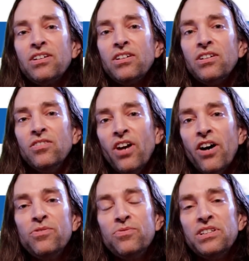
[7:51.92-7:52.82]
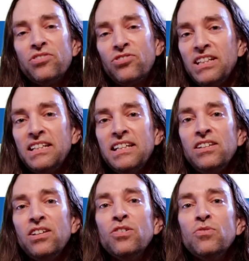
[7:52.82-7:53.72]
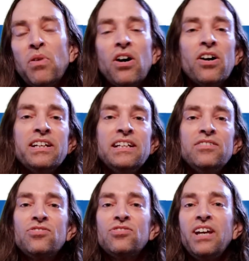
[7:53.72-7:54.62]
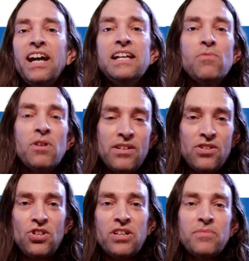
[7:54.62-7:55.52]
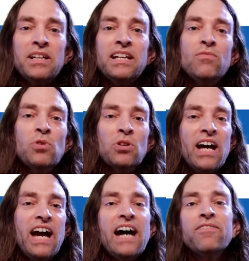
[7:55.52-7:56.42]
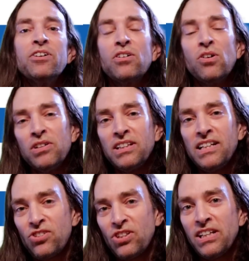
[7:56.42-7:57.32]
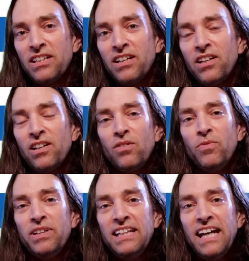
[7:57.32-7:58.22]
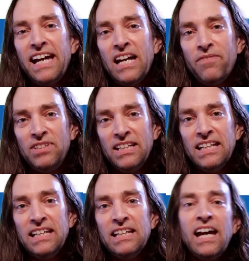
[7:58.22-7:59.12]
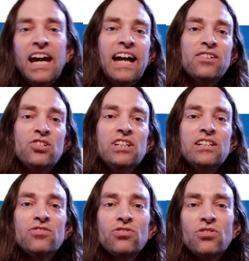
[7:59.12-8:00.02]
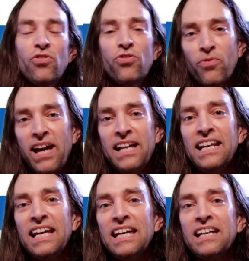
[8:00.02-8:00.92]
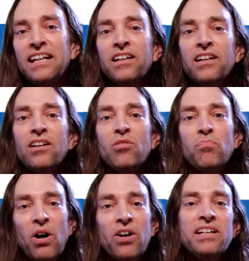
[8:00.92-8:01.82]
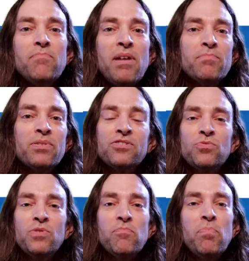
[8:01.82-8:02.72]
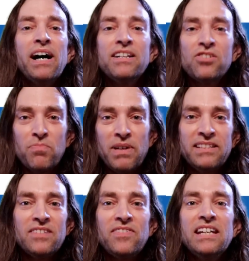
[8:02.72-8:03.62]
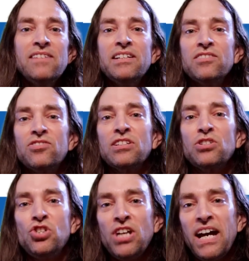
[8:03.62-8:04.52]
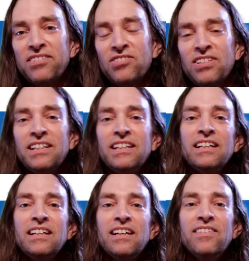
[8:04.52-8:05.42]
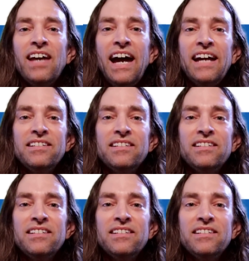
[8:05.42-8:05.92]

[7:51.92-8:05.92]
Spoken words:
no CDU parties anywhere in Germany will ever coalition with the AfD, and she's threatening party members with punishment if they even suggest that